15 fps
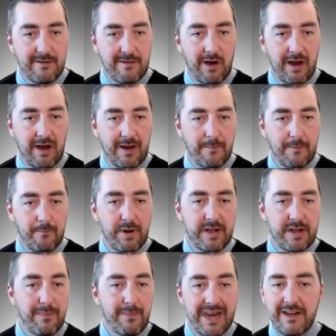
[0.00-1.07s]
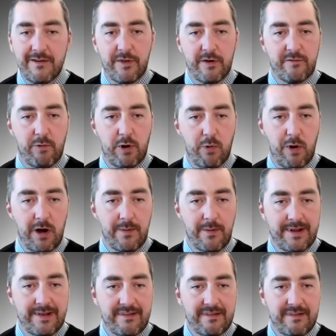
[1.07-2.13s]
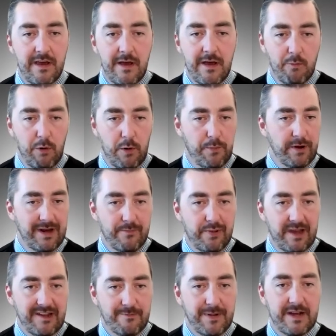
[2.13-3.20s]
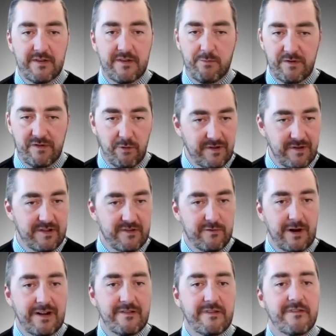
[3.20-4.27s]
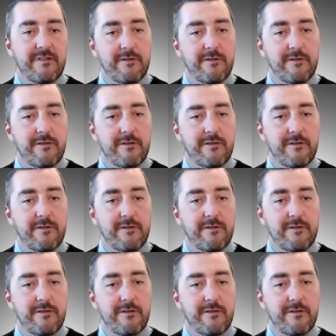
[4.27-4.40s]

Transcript: But many of those requirements were put in place because of resource constraints.